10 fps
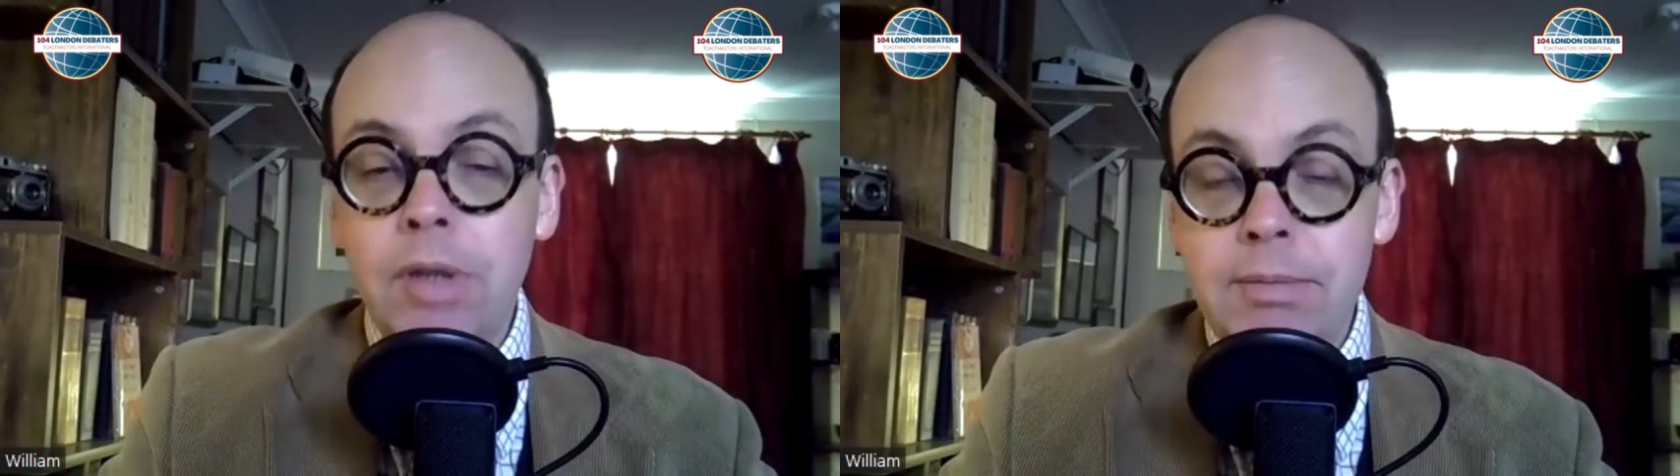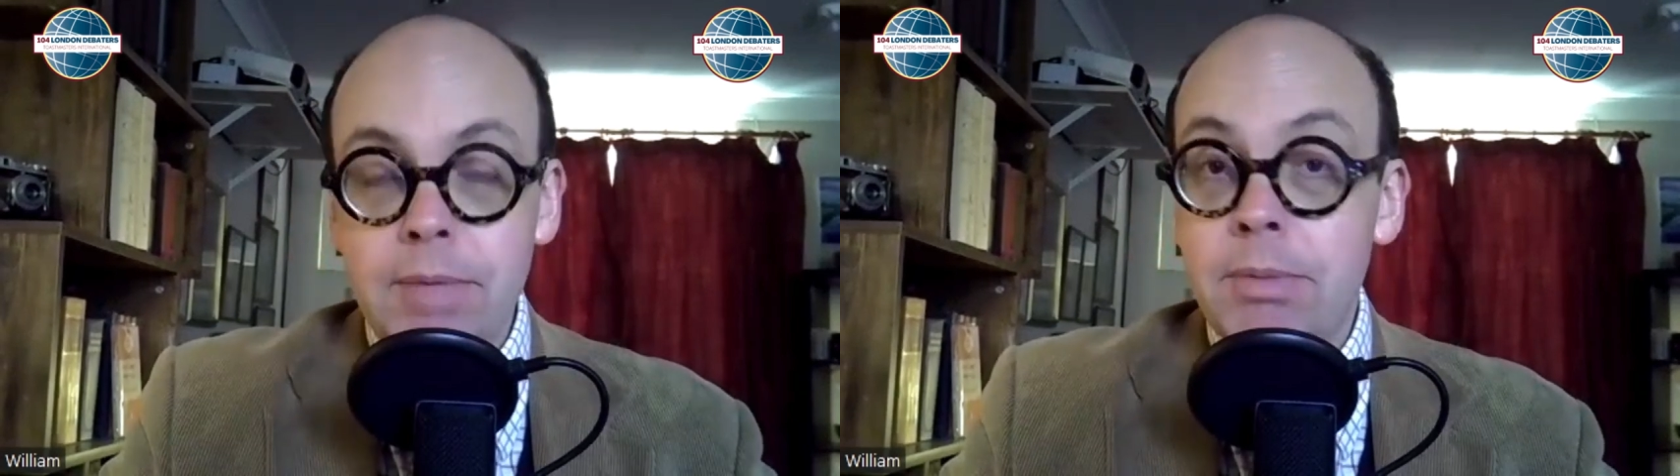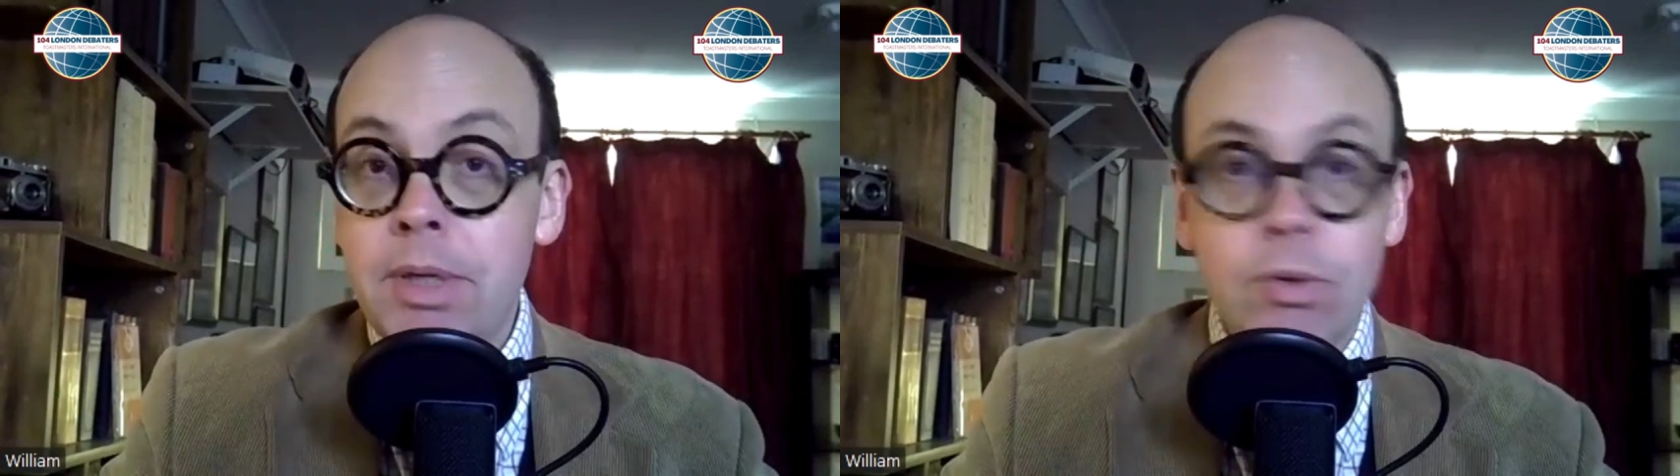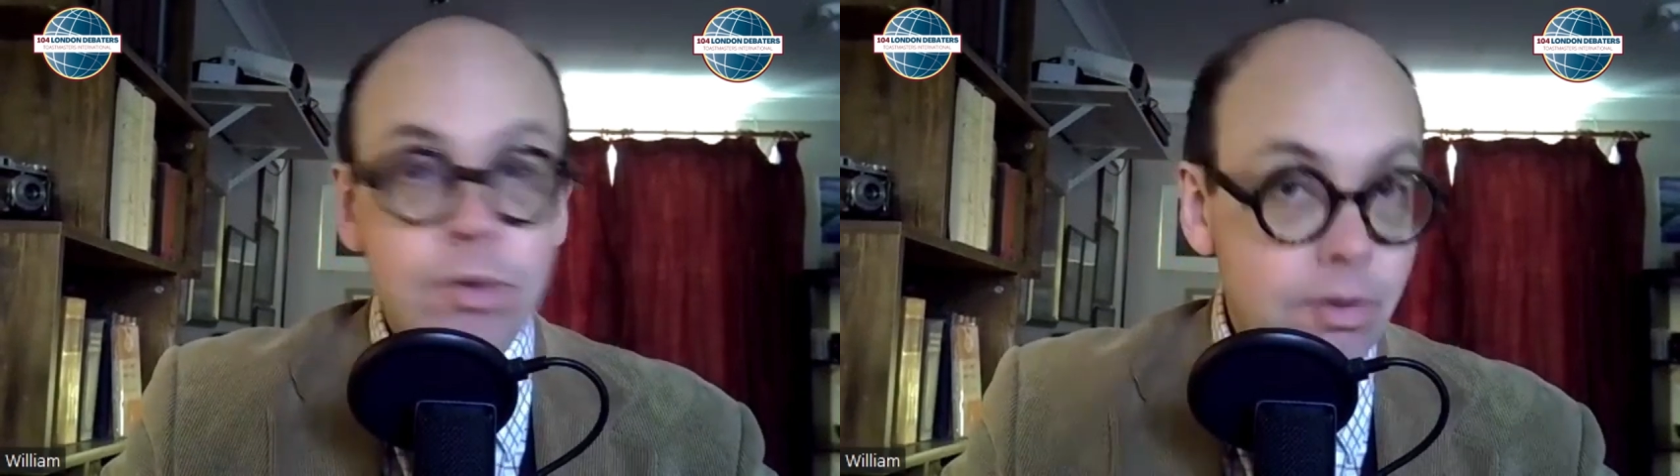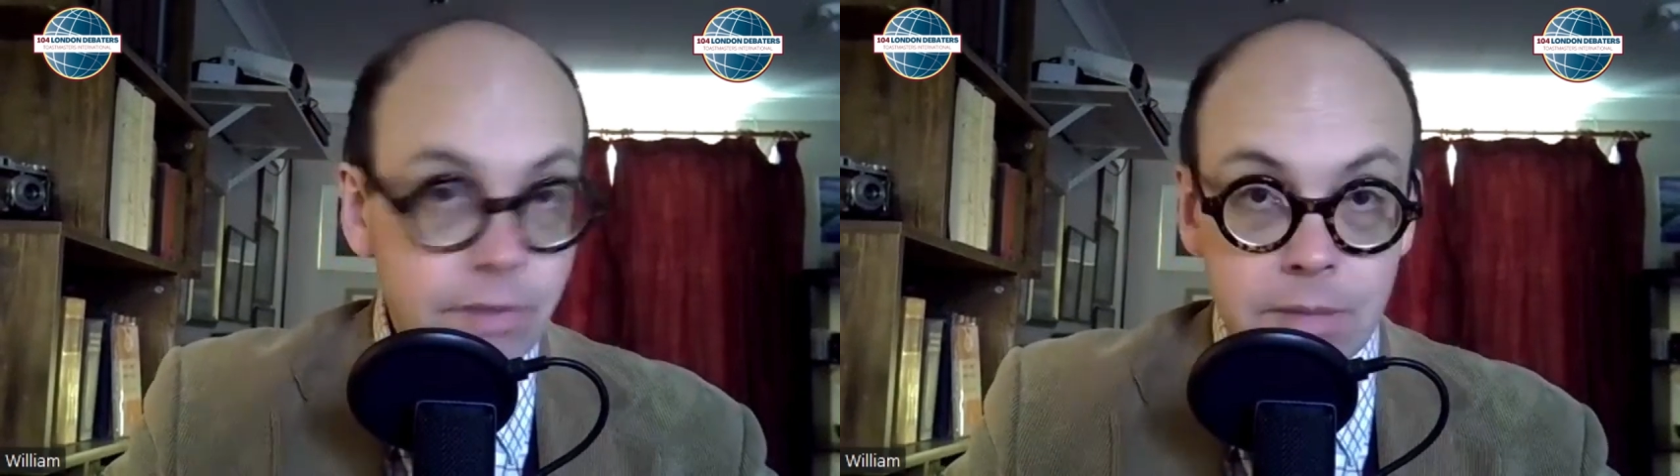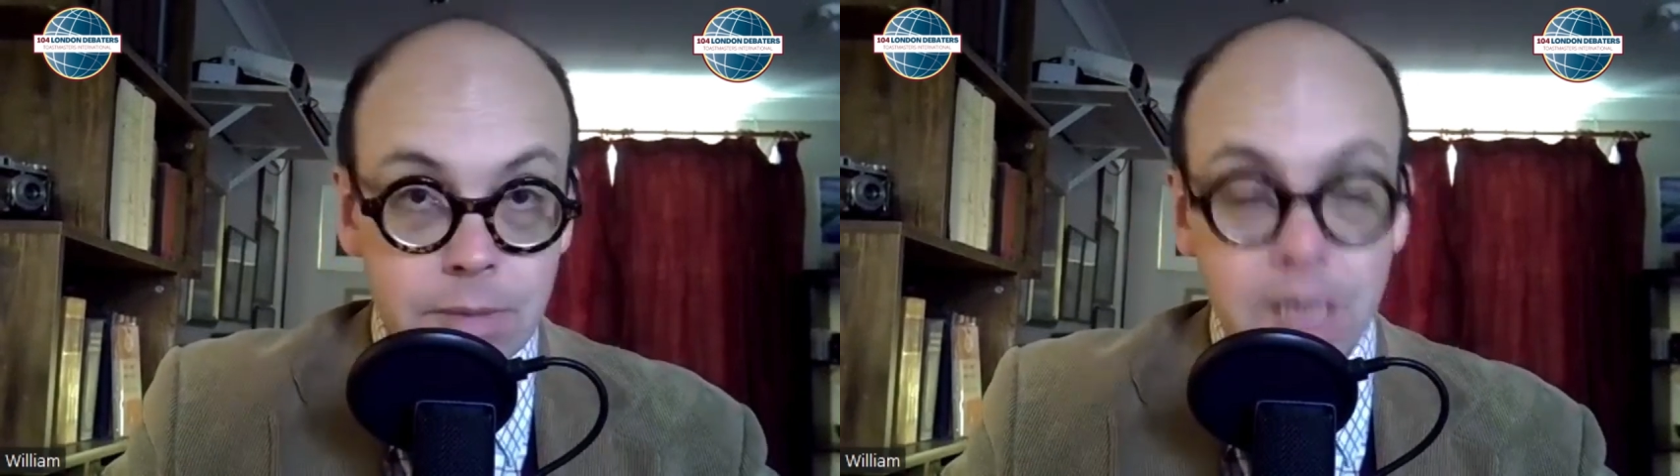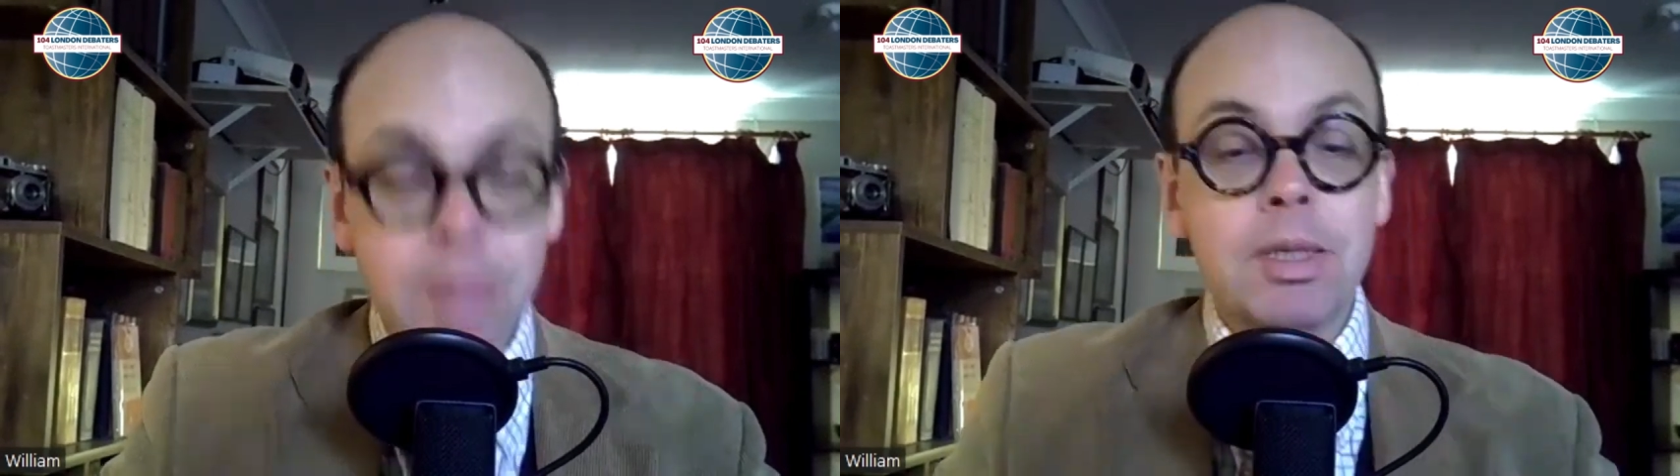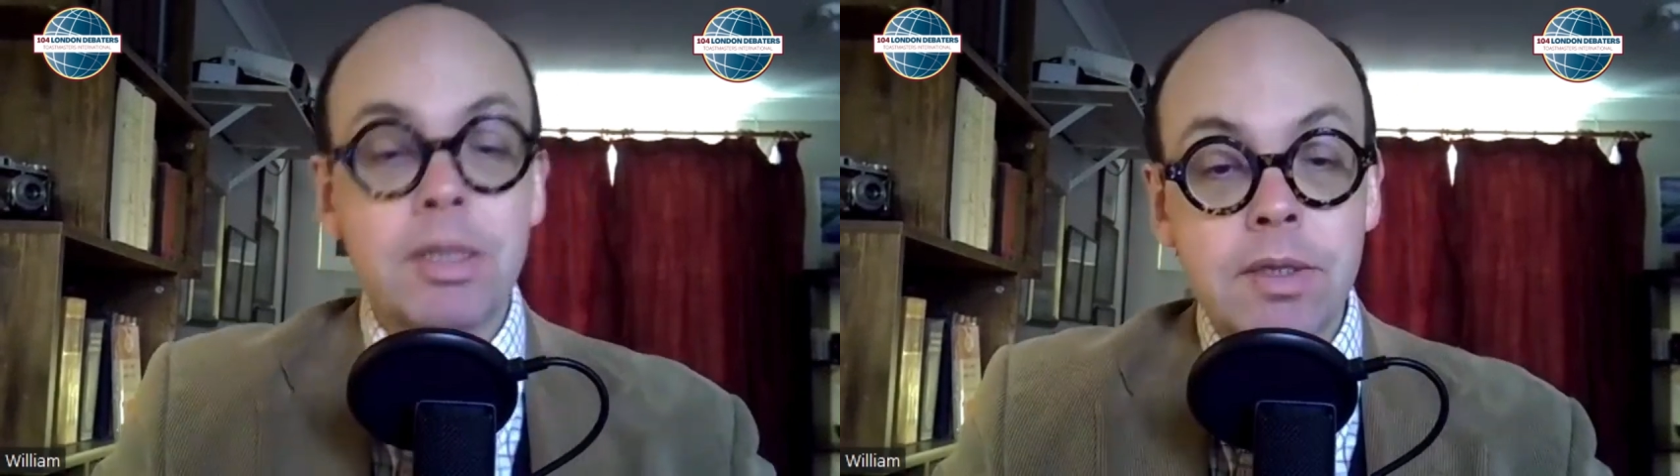It may be also available other
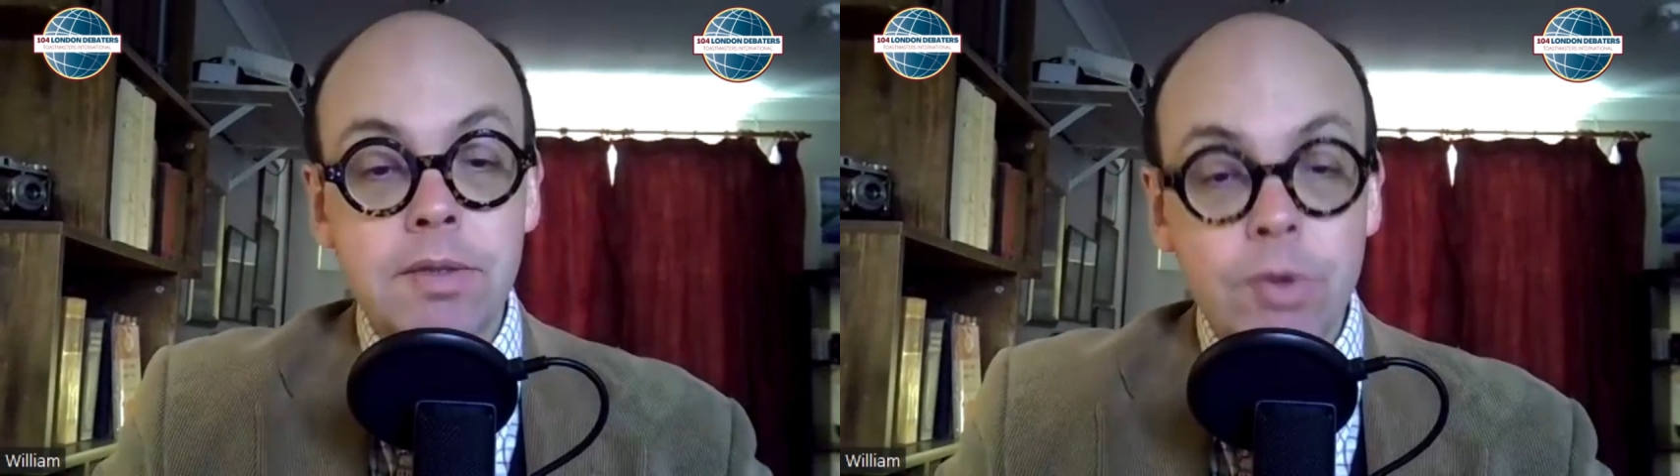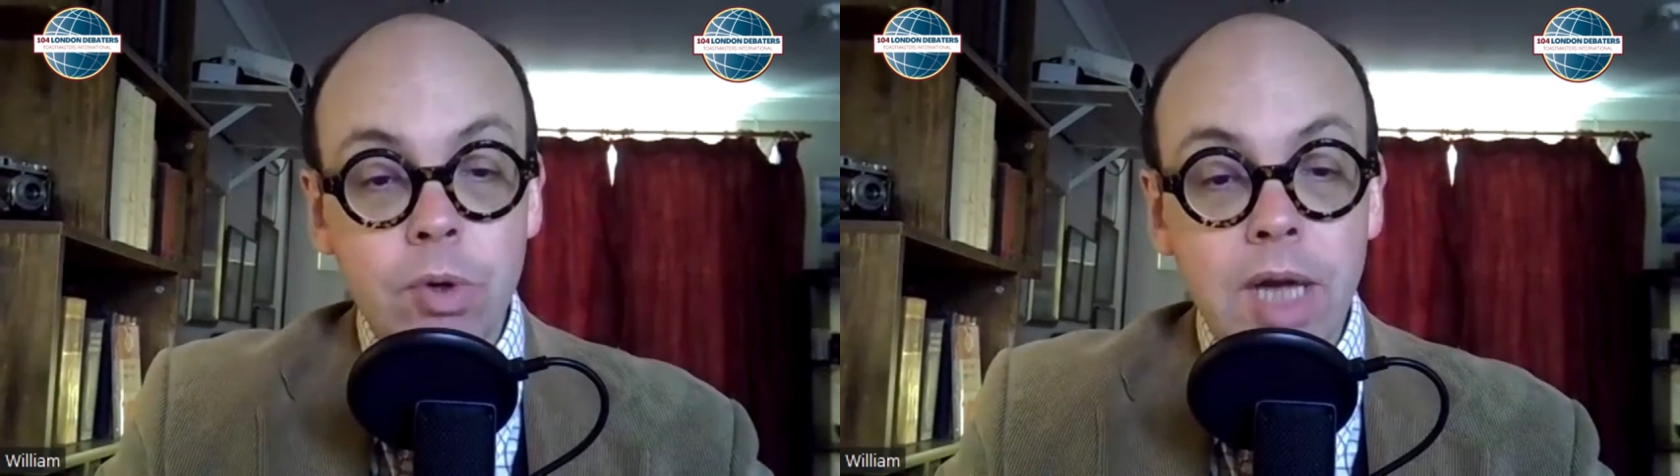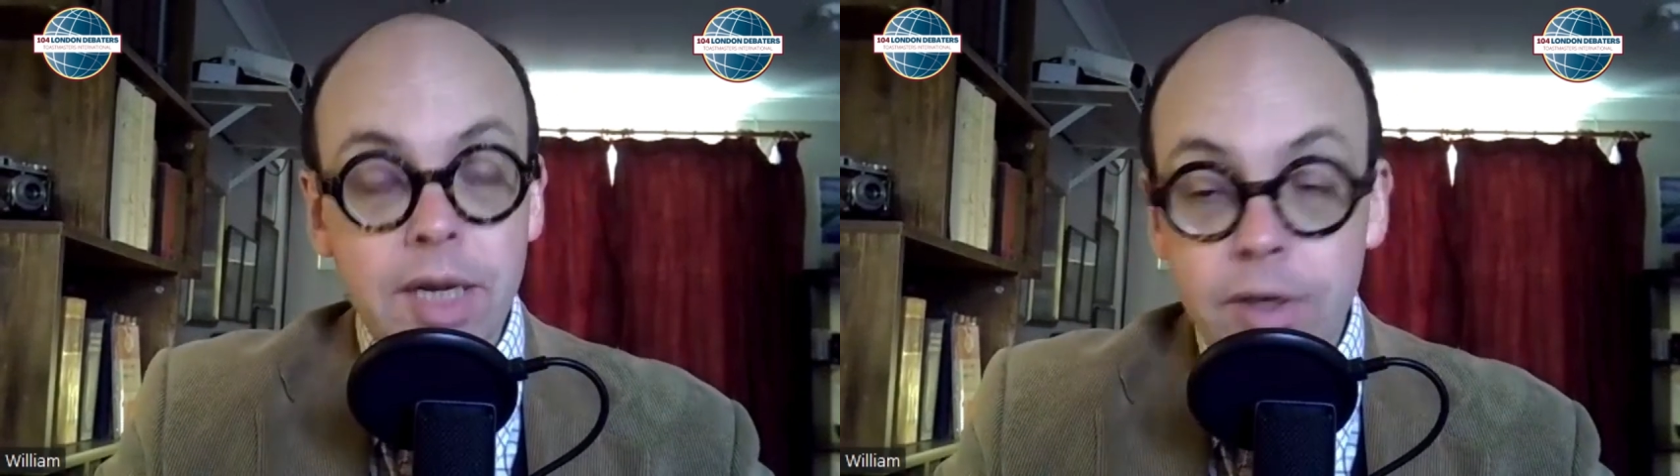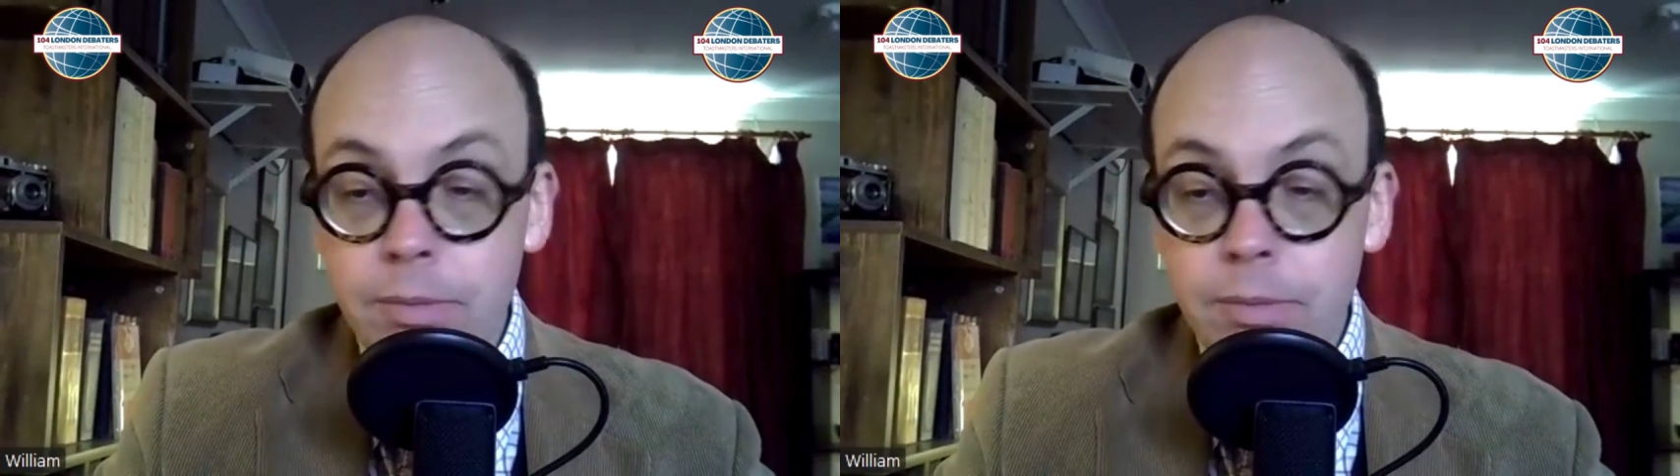places for all I know,